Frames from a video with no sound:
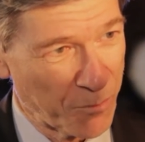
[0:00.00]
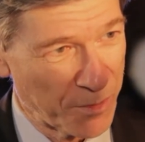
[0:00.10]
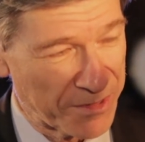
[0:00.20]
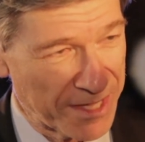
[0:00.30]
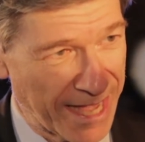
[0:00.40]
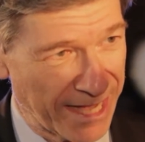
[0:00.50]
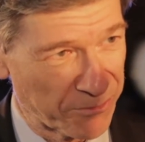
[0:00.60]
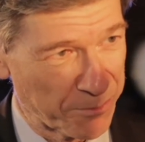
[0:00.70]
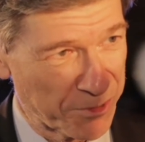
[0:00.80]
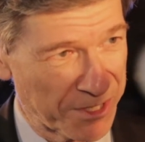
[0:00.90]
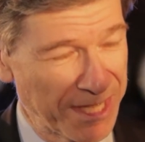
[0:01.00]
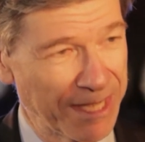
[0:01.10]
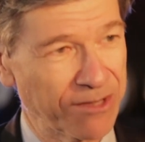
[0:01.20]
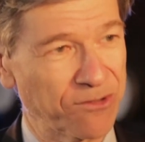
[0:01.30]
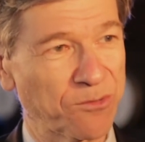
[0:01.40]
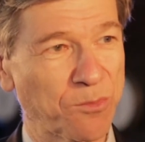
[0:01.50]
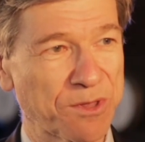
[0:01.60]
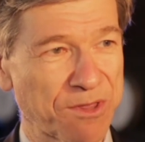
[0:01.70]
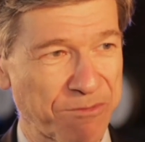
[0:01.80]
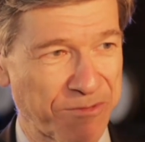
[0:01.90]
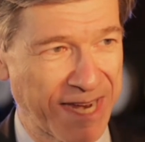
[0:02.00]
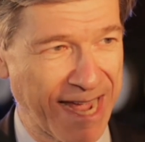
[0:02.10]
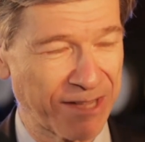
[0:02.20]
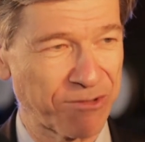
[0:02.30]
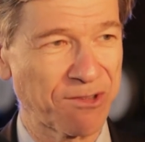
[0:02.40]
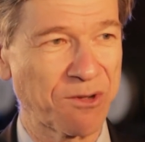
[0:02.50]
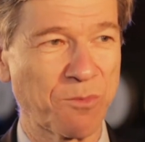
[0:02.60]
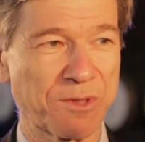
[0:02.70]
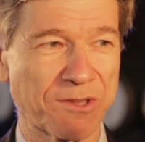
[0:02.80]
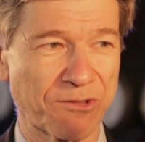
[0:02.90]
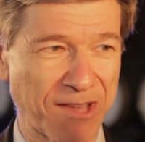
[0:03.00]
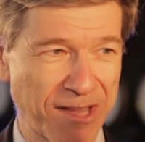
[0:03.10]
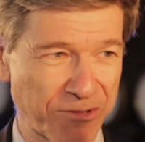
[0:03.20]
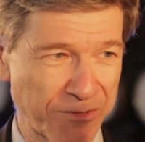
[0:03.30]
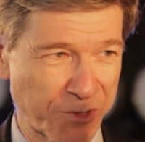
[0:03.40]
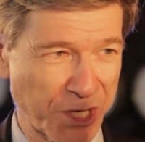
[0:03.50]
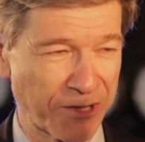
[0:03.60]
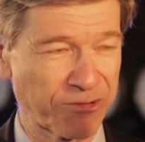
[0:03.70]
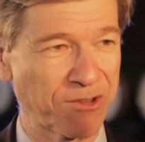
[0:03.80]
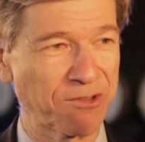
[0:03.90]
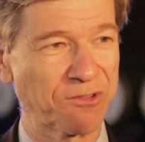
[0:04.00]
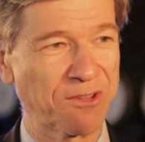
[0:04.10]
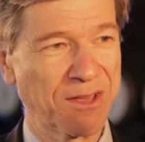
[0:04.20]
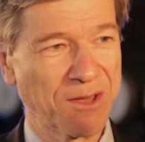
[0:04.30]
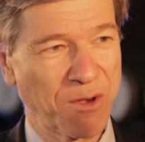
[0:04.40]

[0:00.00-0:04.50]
with the expertise, with the financing, with the sense of justice,